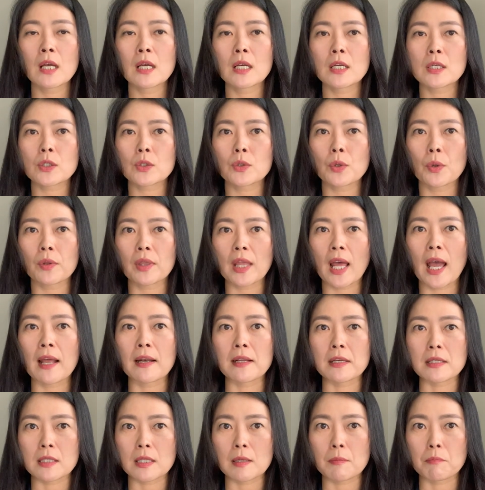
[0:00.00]
so that
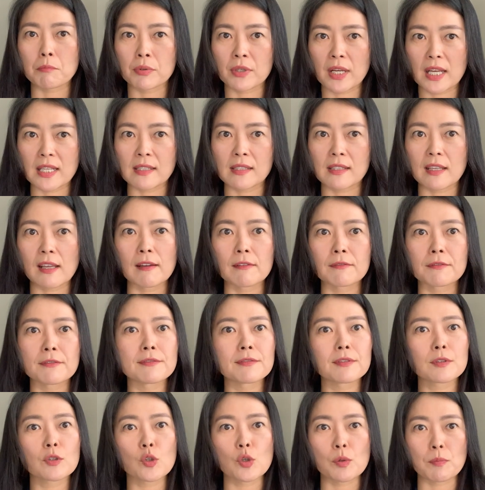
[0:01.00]
is impressive
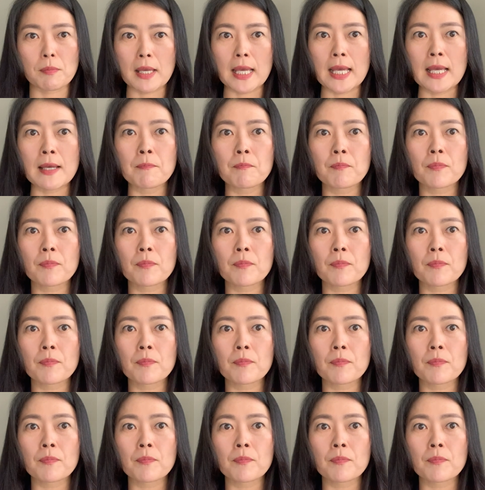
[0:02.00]
to me.